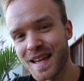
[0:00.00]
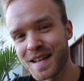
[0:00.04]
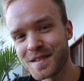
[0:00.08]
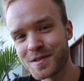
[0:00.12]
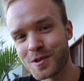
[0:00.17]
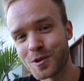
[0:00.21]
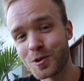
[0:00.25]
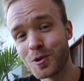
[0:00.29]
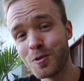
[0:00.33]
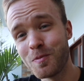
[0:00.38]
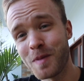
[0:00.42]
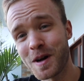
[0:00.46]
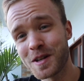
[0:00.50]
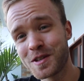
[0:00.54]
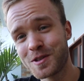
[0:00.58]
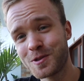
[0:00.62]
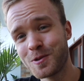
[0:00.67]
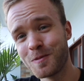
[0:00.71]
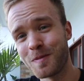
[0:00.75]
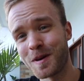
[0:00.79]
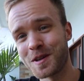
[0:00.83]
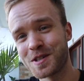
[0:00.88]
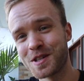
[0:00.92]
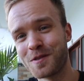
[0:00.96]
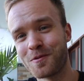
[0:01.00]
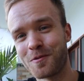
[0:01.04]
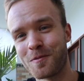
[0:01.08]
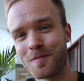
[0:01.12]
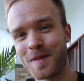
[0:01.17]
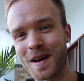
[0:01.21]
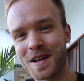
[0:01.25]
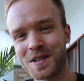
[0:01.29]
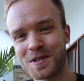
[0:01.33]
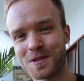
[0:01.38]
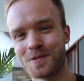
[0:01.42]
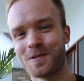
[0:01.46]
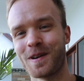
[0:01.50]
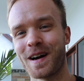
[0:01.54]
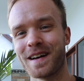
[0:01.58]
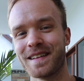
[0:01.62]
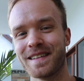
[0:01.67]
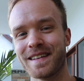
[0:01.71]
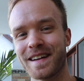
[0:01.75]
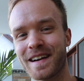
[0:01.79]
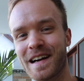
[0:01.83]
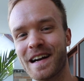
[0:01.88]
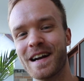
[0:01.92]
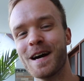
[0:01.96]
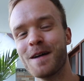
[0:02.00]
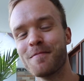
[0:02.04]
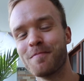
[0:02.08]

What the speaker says: So too much information right there.